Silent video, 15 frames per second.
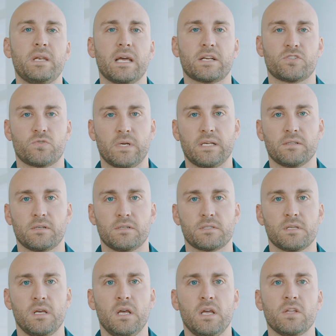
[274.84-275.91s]
deck
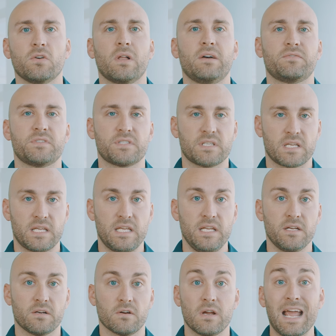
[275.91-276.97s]
trailers, you'll have to
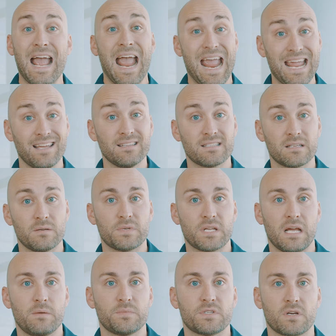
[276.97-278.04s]
secure and
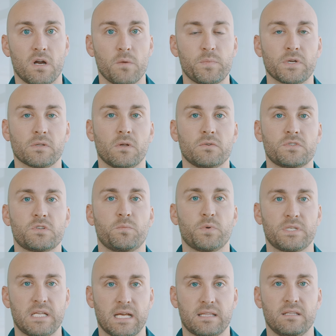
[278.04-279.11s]
sometimes tarp your loads to
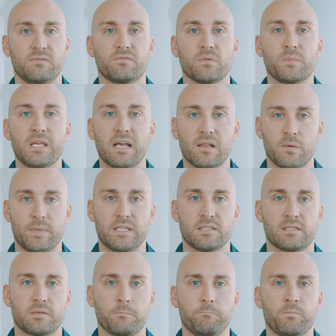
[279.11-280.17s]
protect them from the
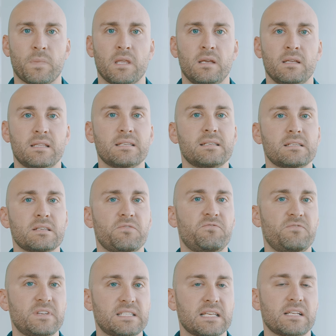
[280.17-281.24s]
elements. This is a
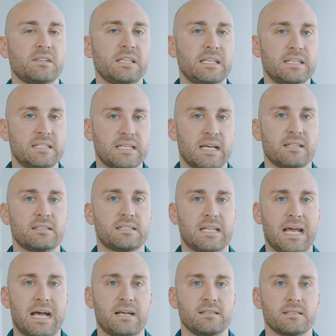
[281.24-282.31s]
physically intense
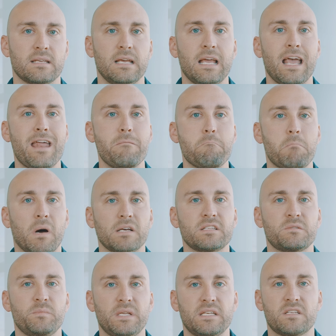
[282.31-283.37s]
task and
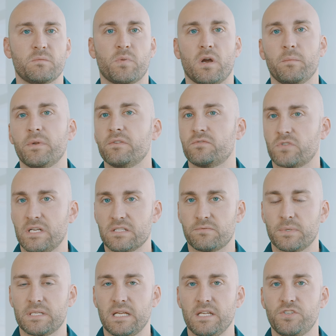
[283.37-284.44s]
must meet Department of
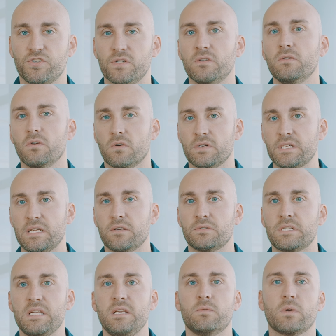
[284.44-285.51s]
Transportation or
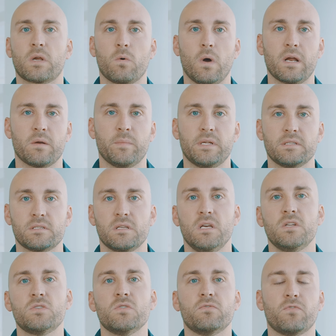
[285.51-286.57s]
DOT requirements
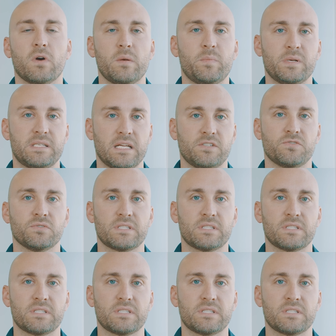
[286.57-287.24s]
to avoid potential